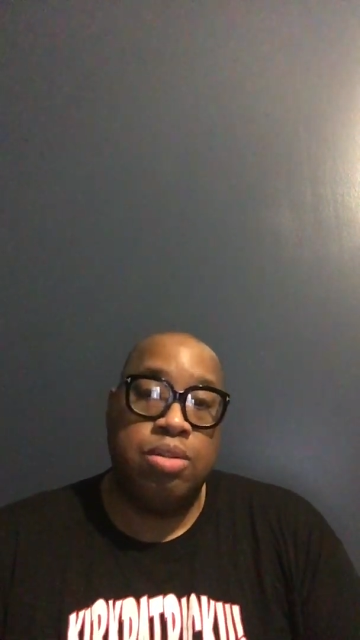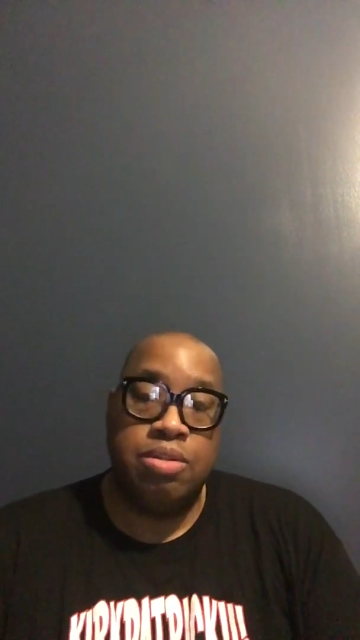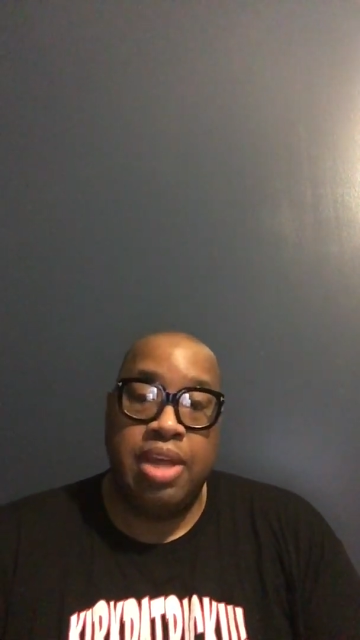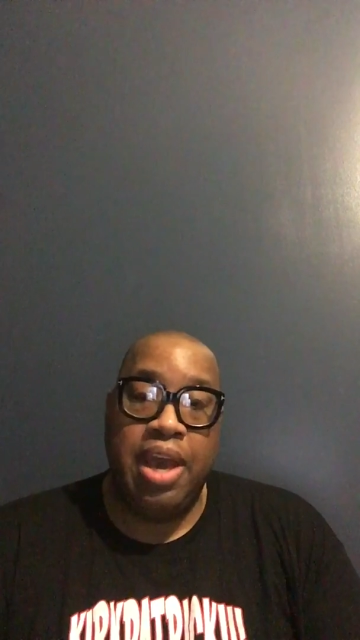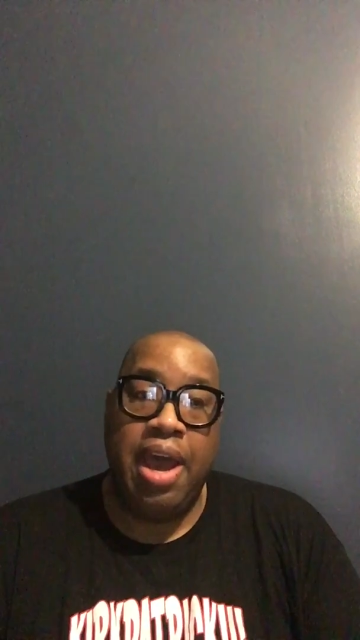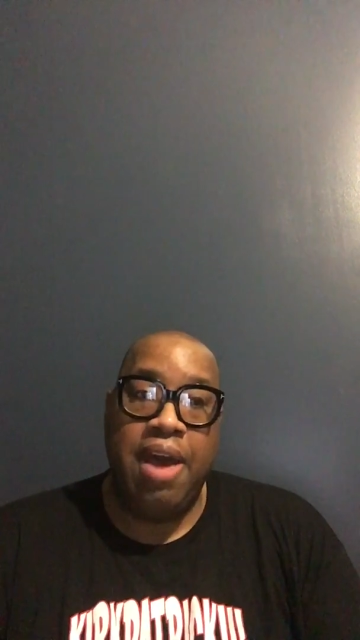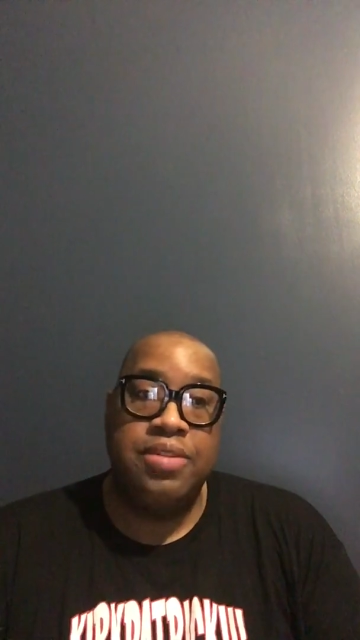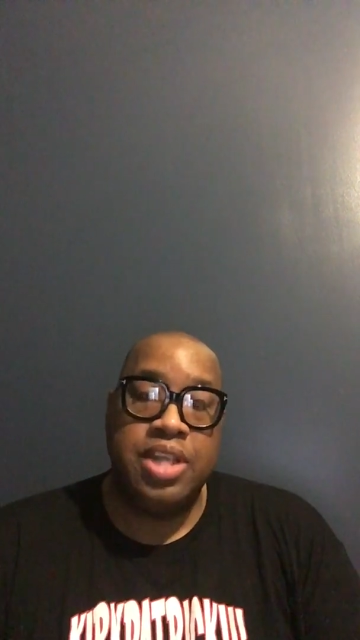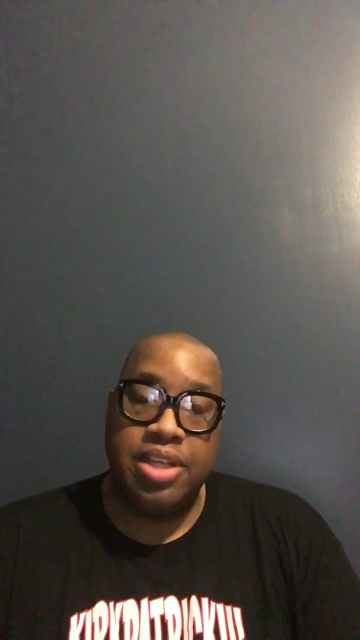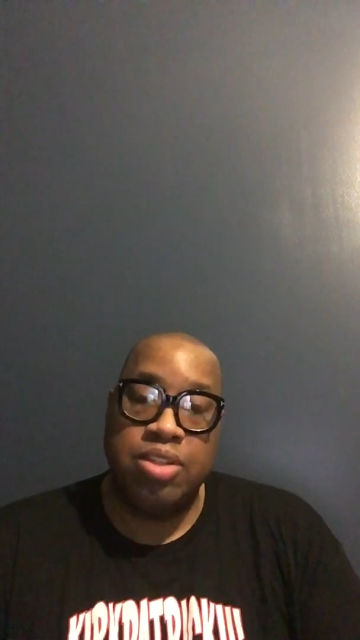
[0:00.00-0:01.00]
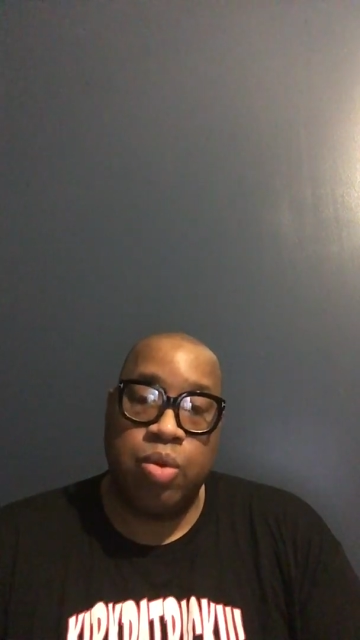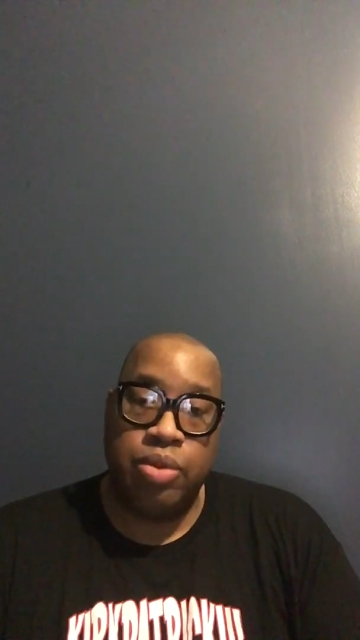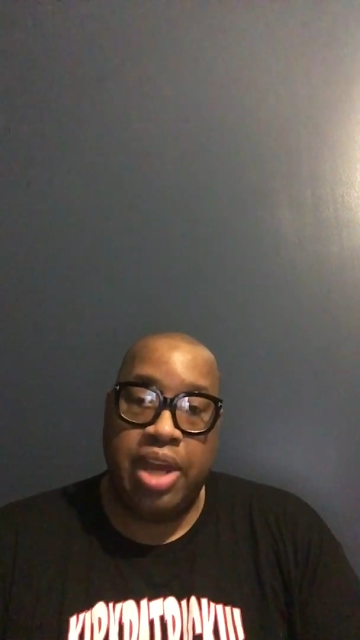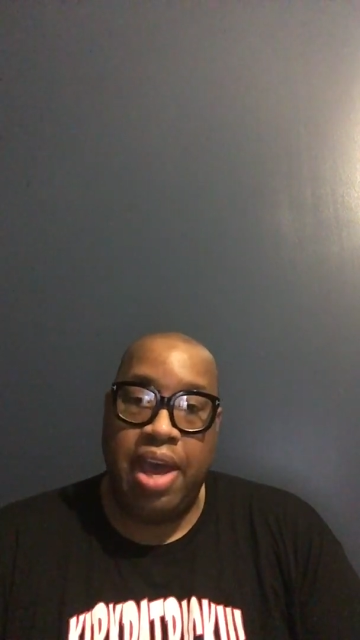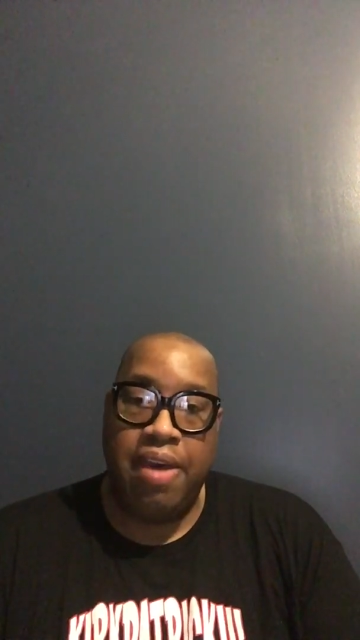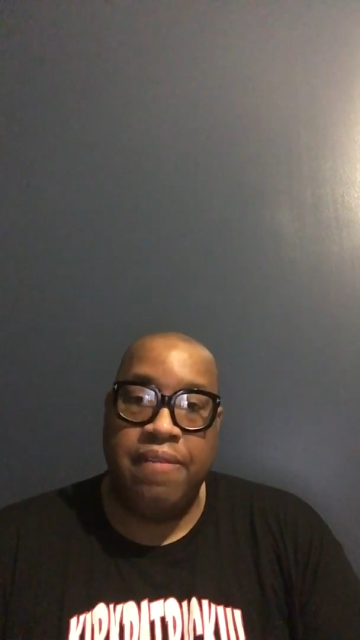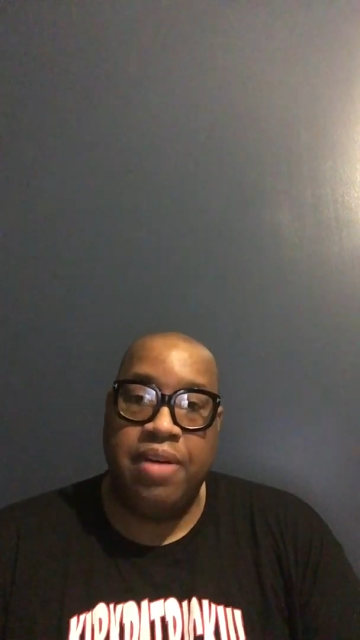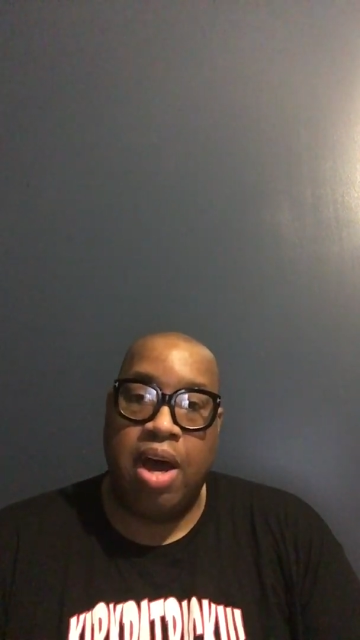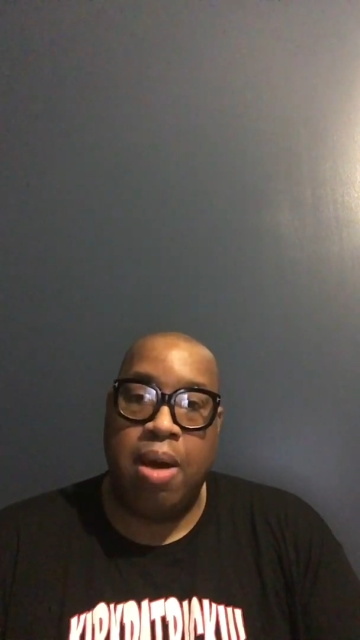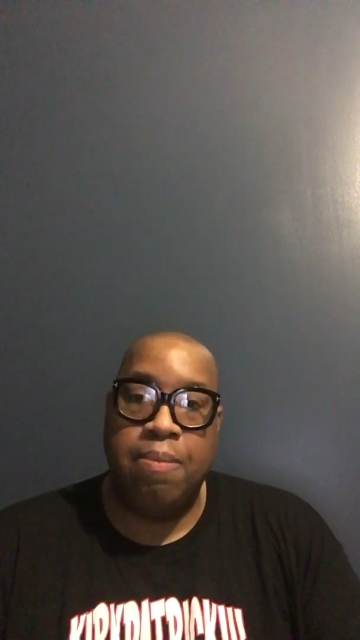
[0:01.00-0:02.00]
they have test
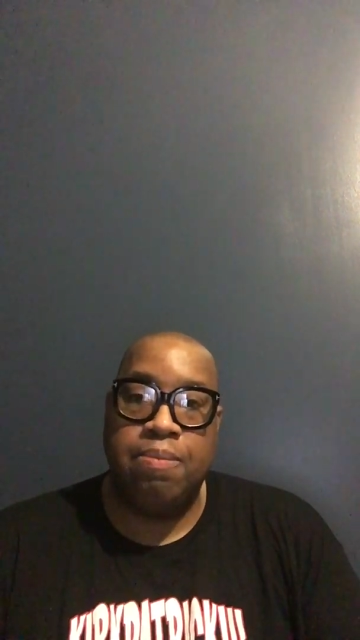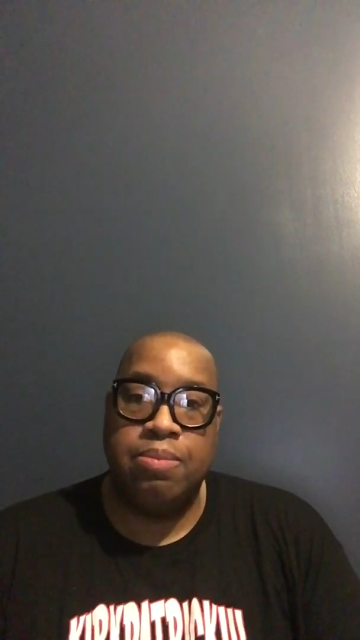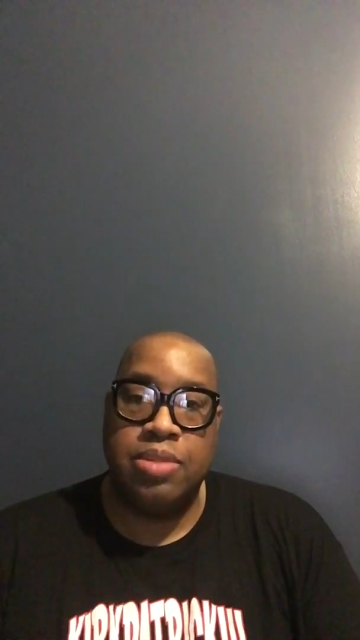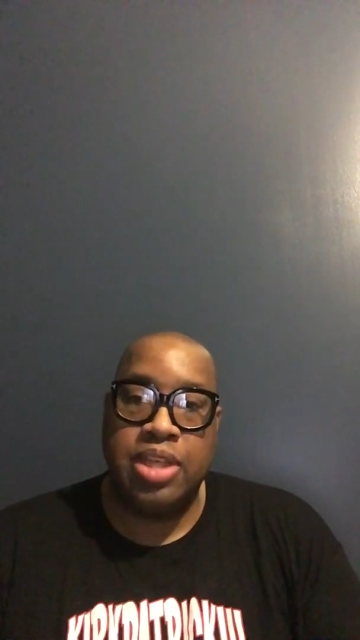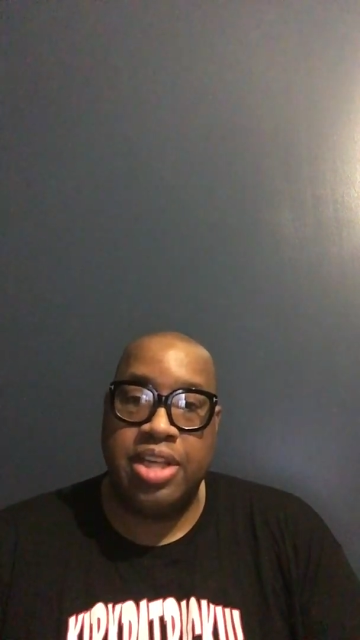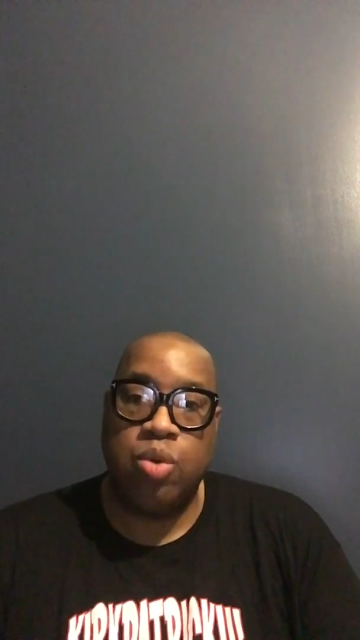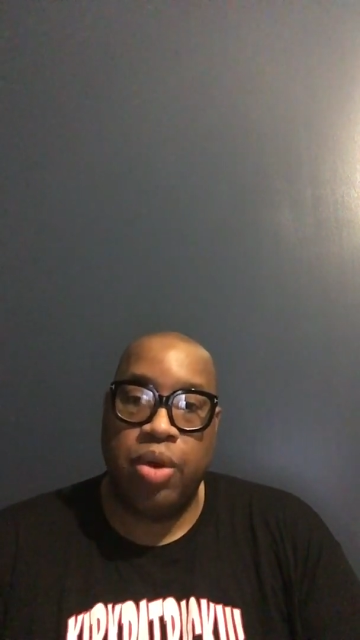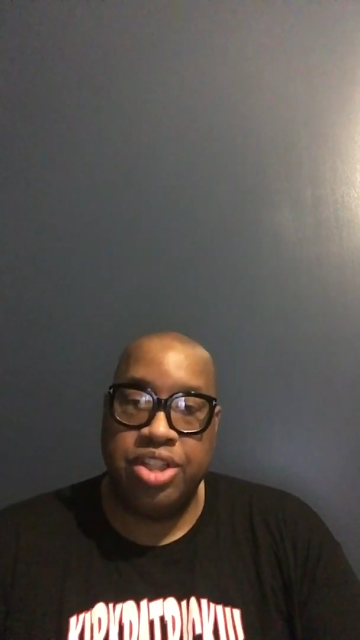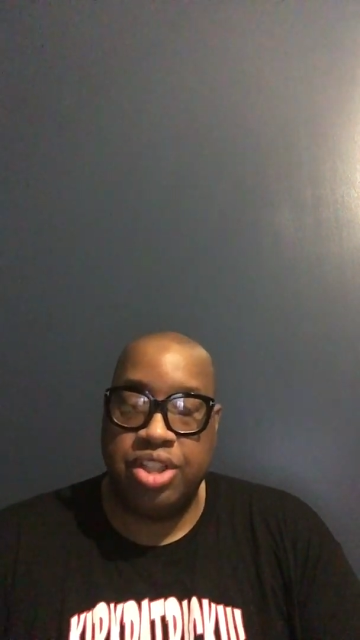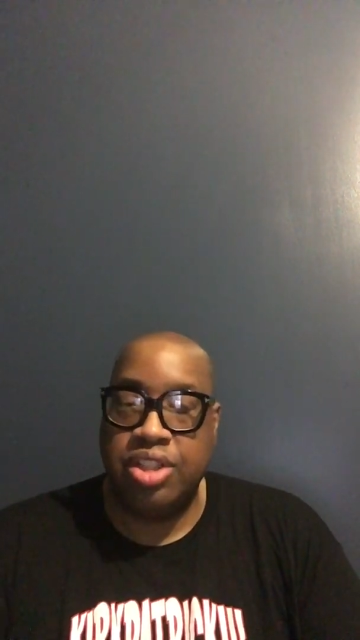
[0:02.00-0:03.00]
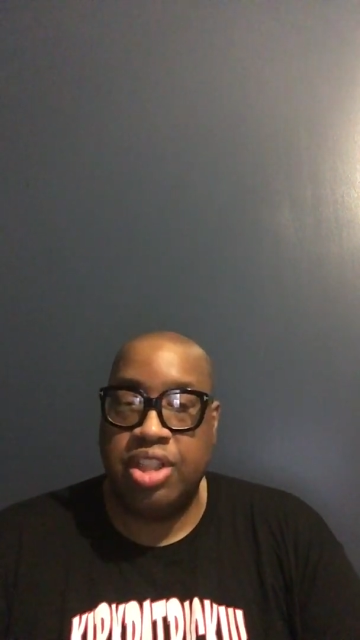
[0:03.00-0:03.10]
questions